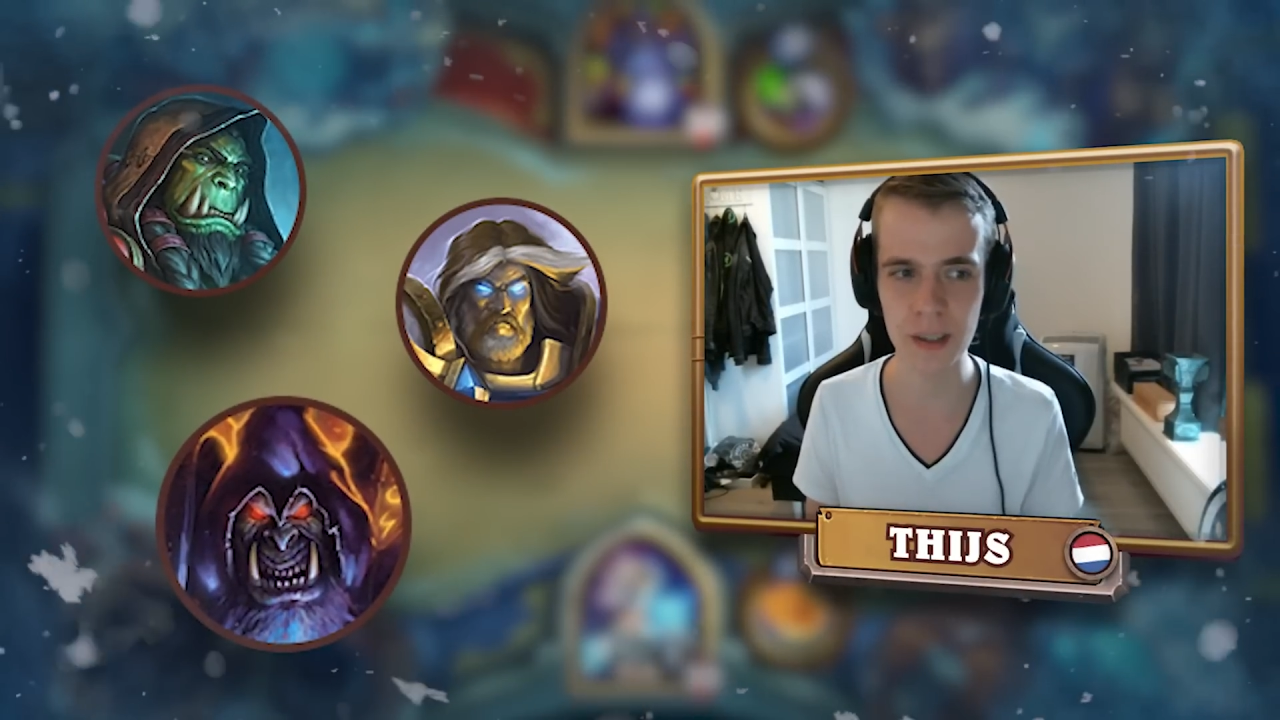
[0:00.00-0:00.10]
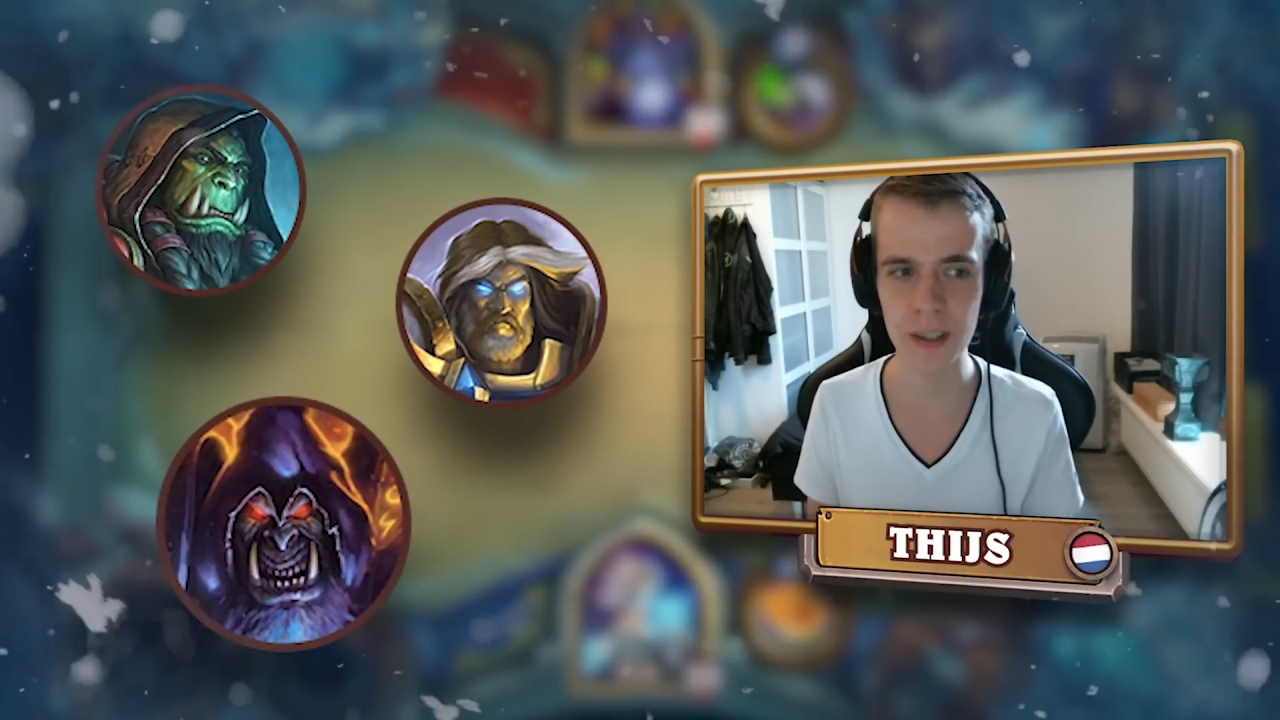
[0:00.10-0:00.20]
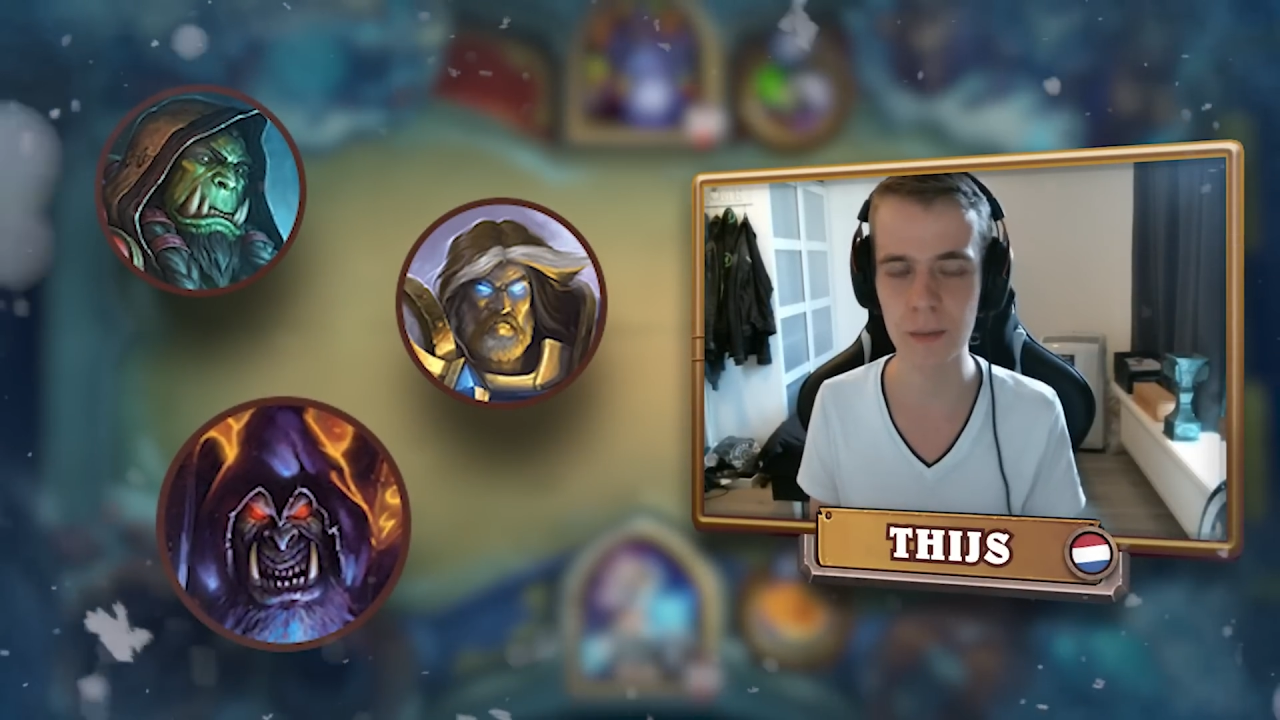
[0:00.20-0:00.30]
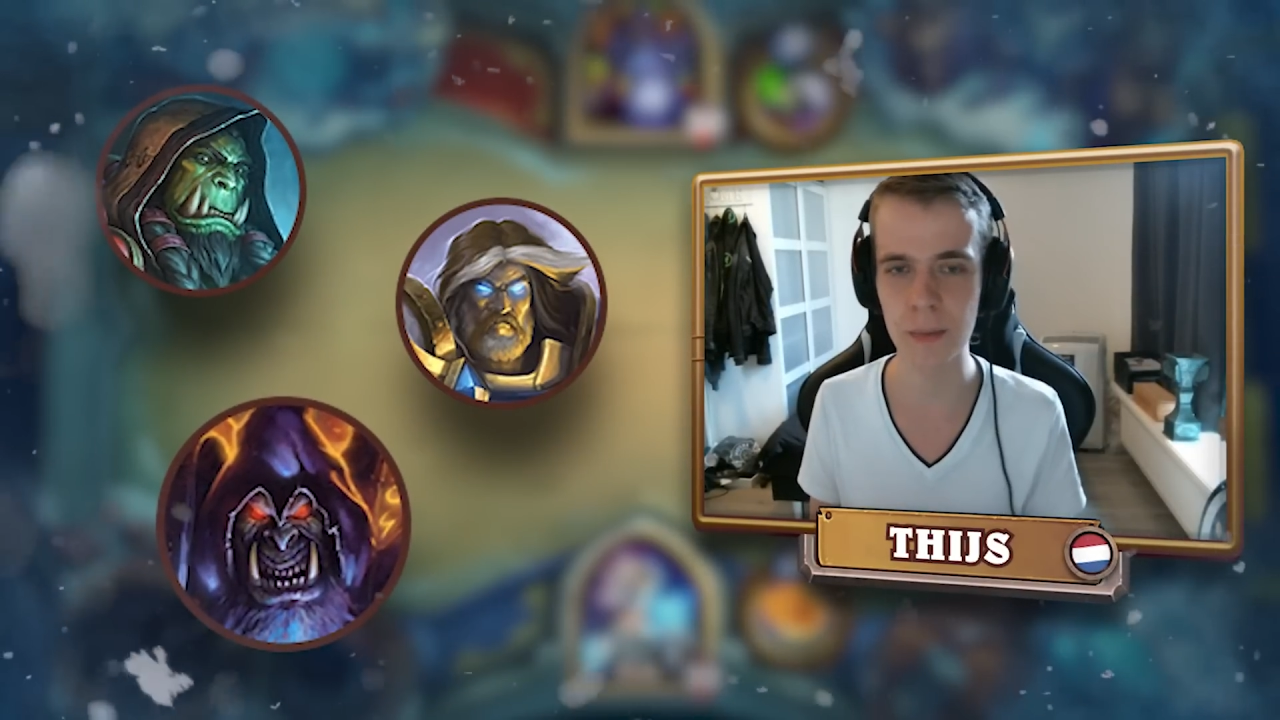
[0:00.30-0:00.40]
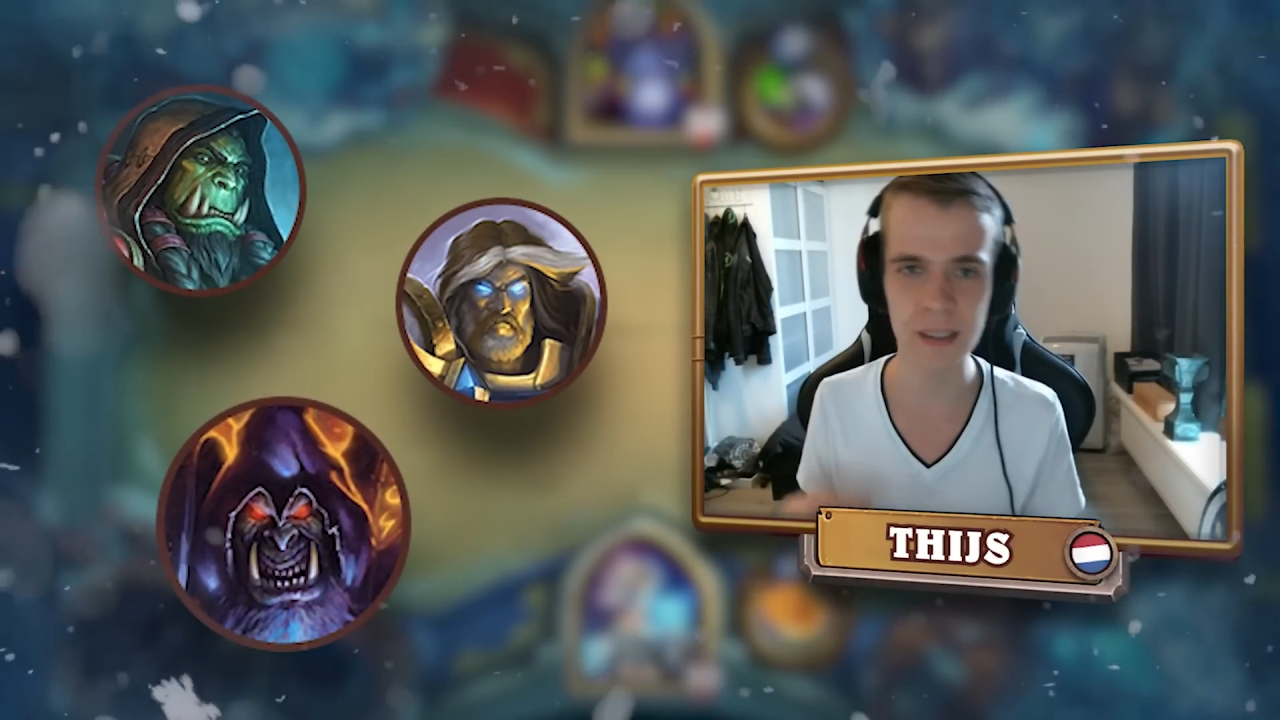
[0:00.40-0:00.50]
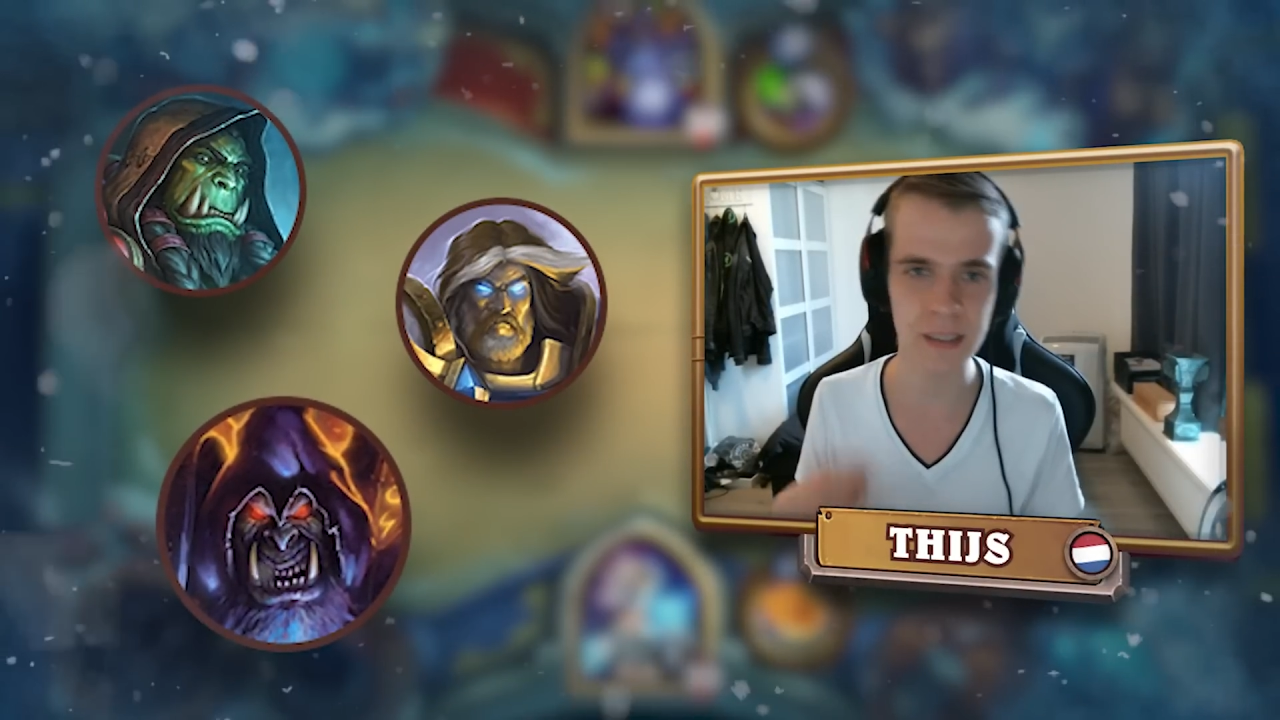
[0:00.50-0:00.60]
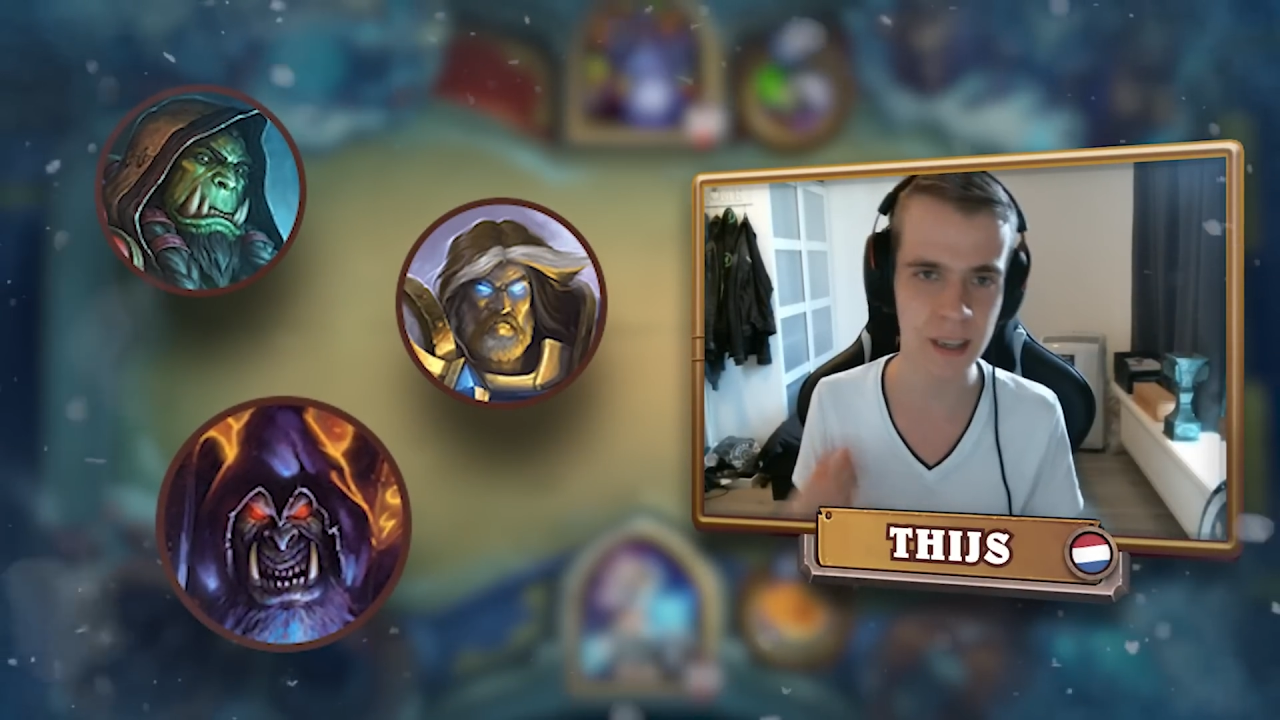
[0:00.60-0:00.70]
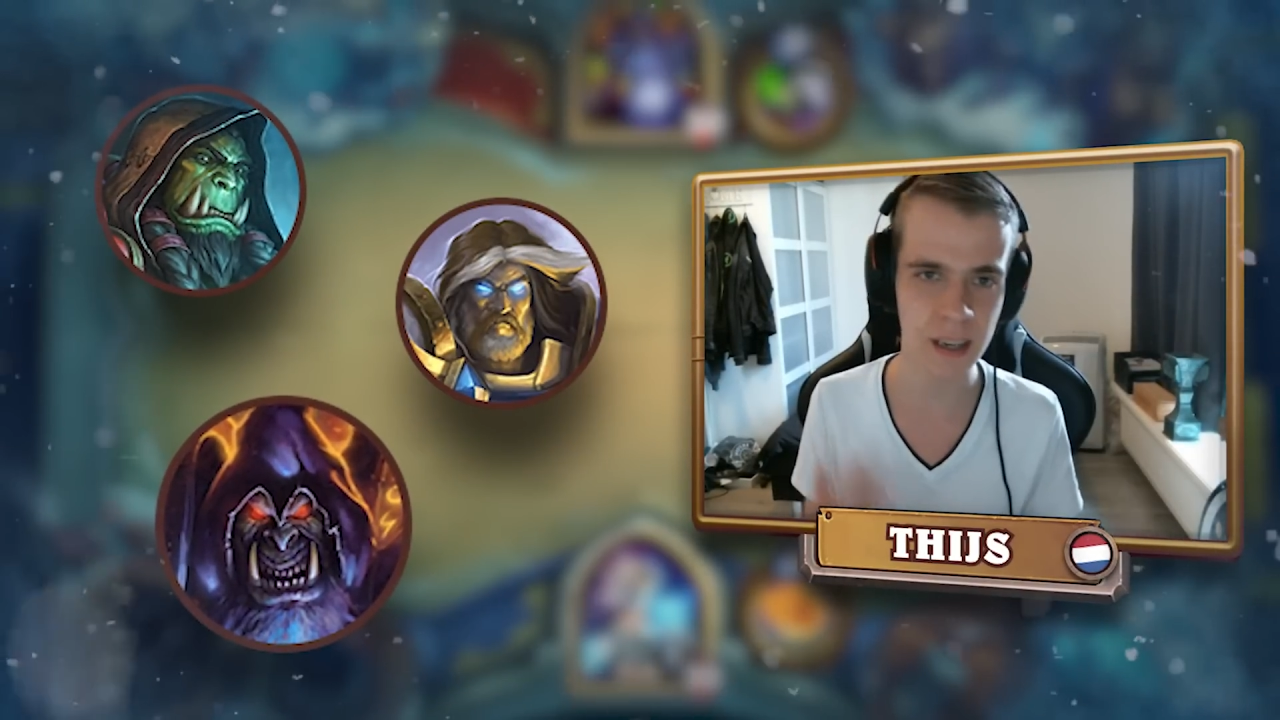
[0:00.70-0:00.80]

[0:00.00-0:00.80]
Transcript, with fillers: little bit,